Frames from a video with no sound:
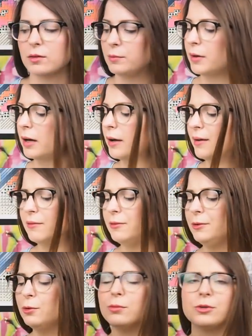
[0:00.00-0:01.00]
on my
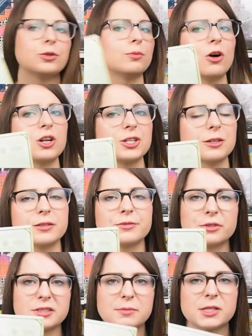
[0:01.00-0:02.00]
YouTube watch list
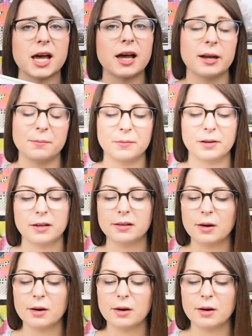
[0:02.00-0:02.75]
for some time, and